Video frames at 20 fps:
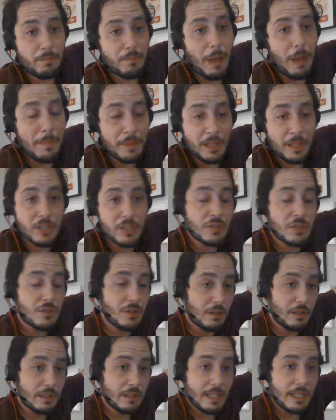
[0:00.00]
populations
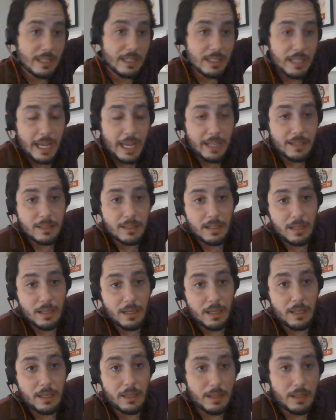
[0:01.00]
are in these states,
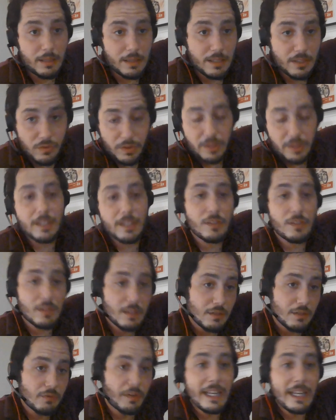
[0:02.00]

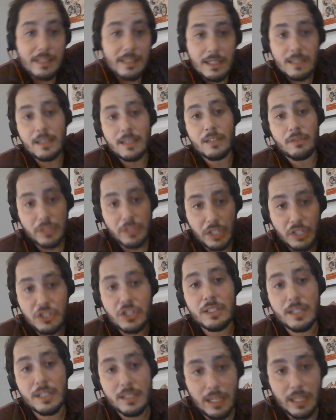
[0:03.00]
these races, these
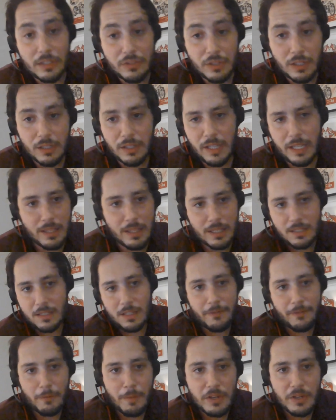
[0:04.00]
religions, etc. Like this
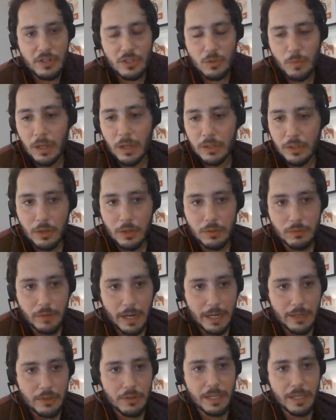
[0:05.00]
information is well known,
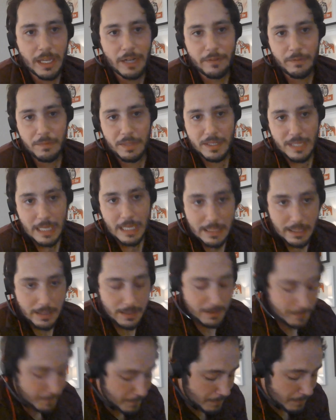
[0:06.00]
right? You can get it from the
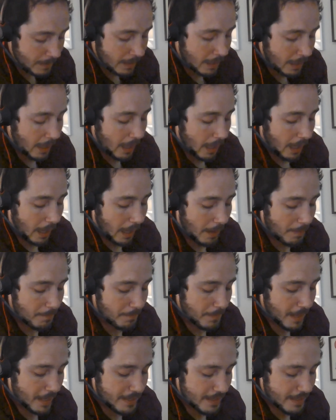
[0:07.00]
census.
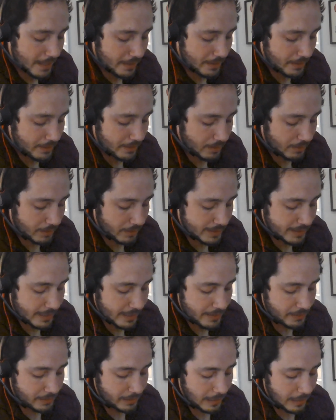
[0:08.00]
And then, let's say
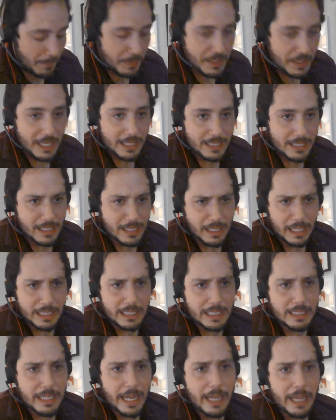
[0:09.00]
you're a company that's
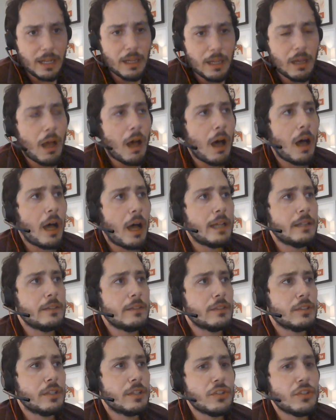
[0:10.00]
collecting data
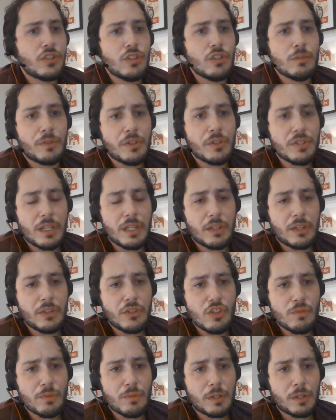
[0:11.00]
on consumers and
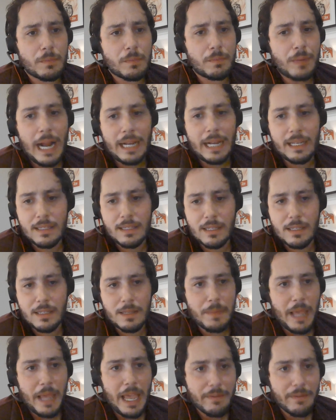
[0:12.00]
consumer practices
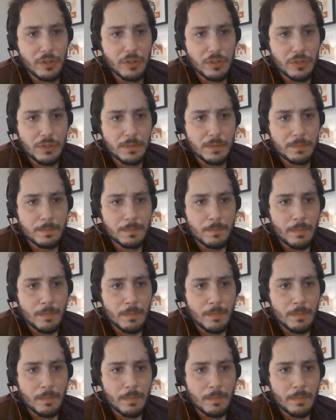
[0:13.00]
and behaviors.